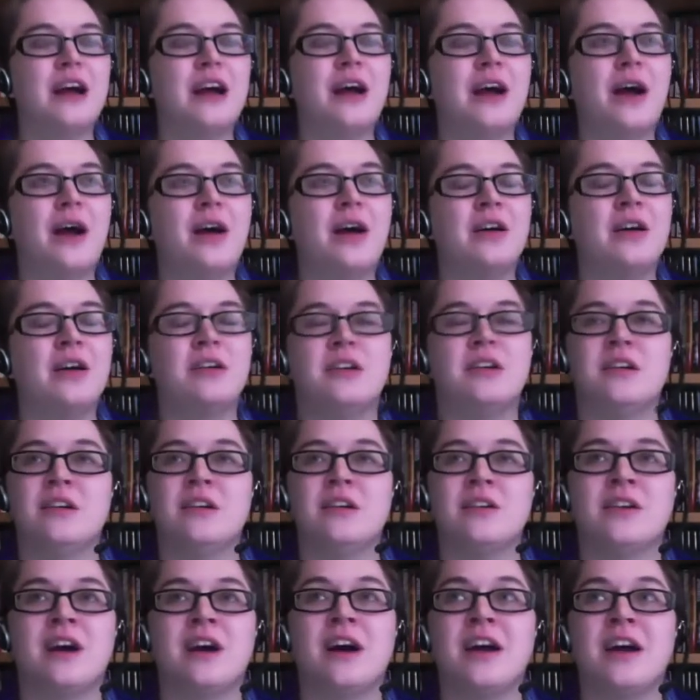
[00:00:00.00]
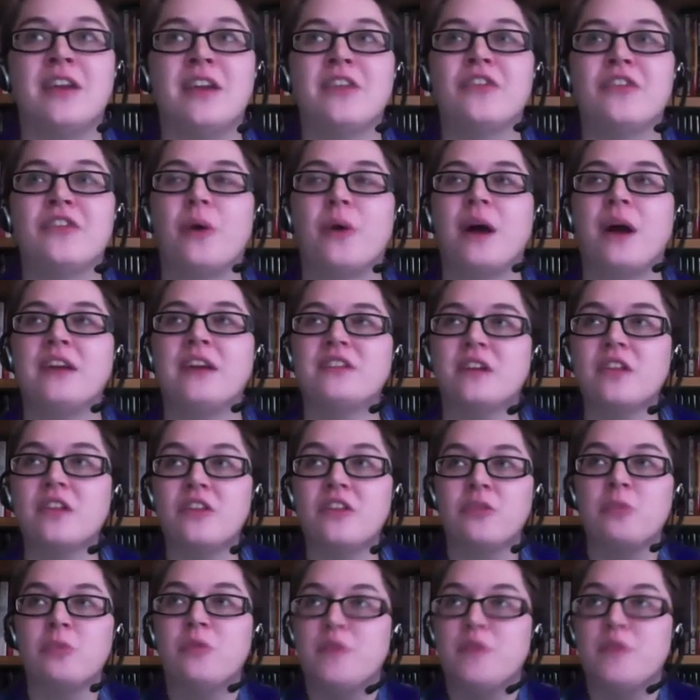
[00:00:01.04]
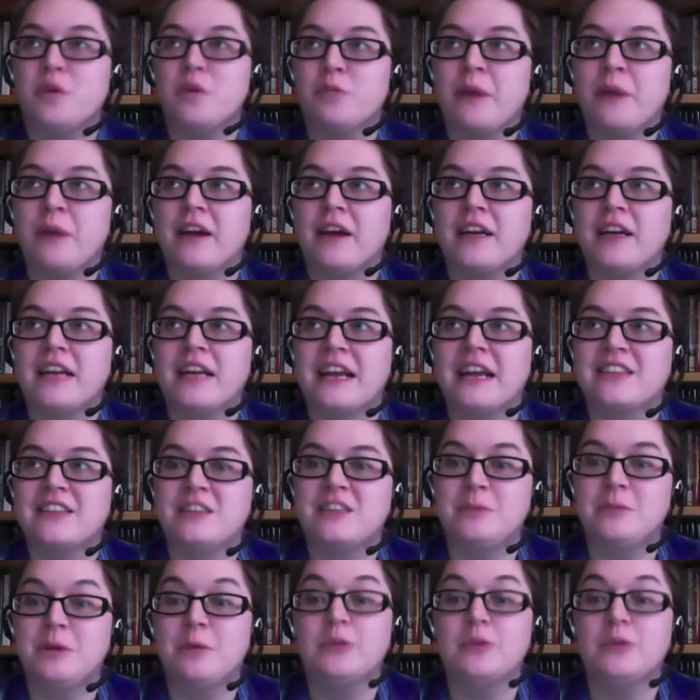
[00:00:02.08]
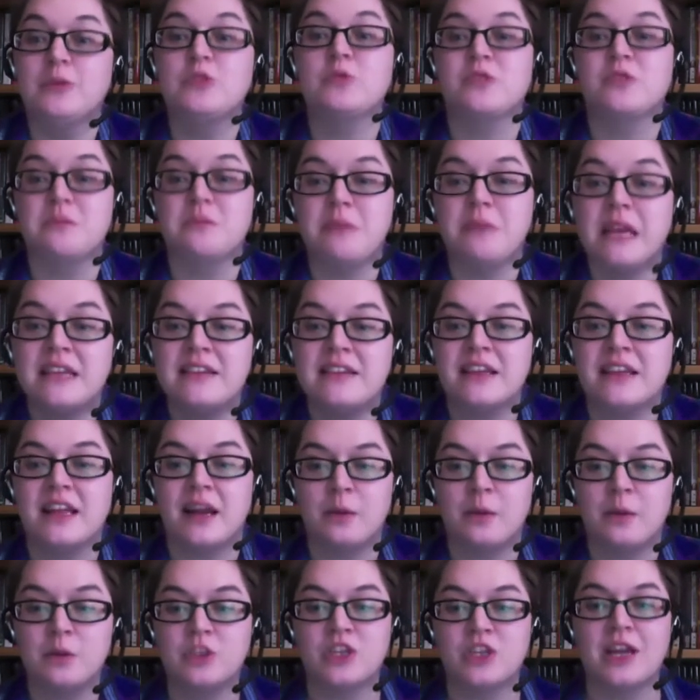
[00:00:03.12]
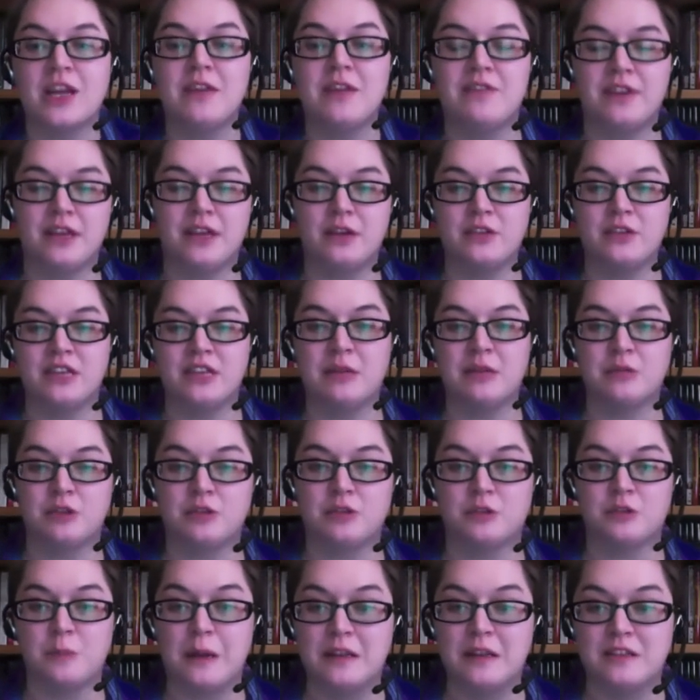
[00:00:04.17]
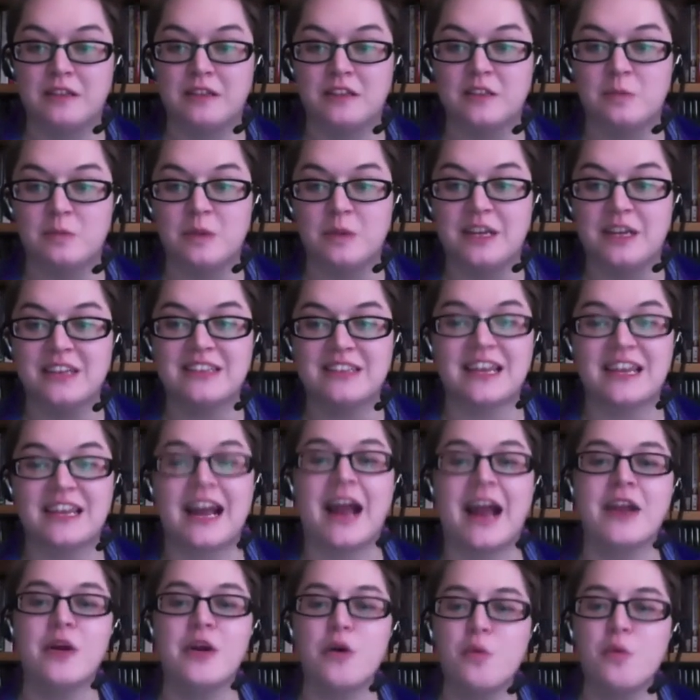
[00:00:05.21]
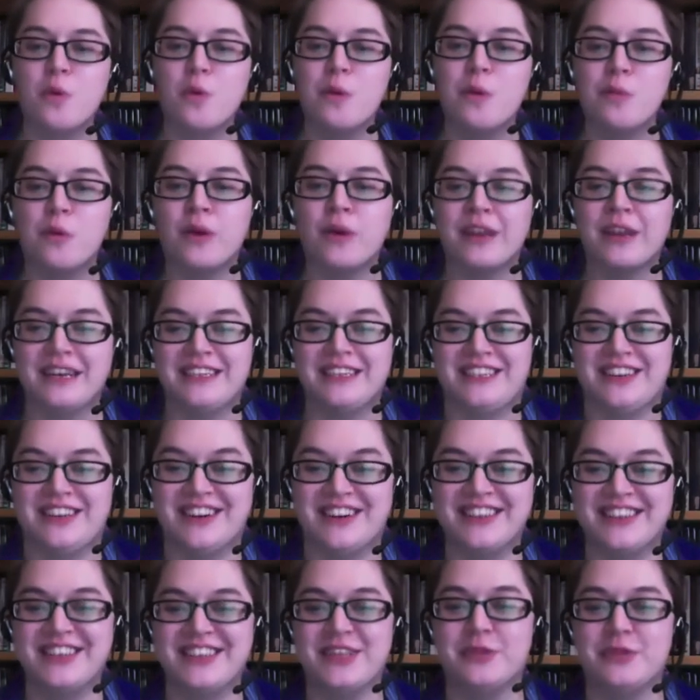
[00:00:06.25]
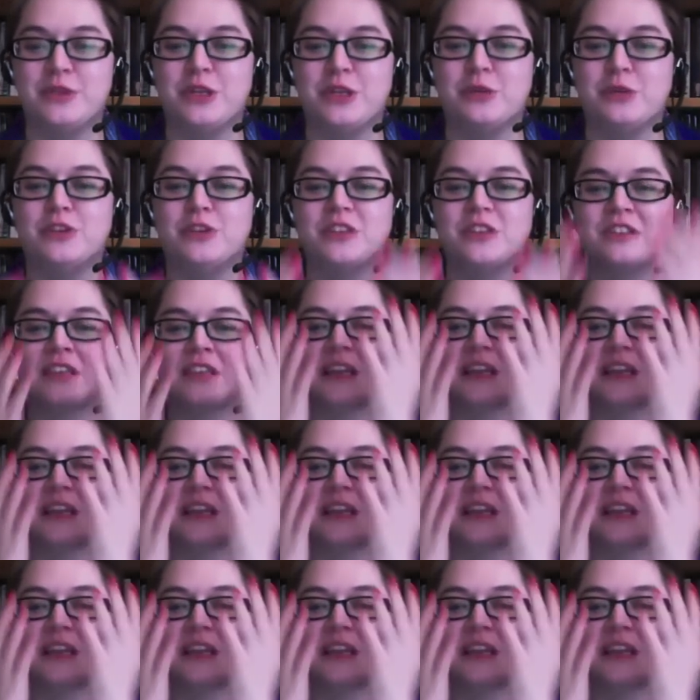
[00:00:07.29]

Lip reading: Oh god. So I saw this movie with Perri next to me, which was amazing, and I wish I had videotaped your responses because I know at one point I turned to you and you were just like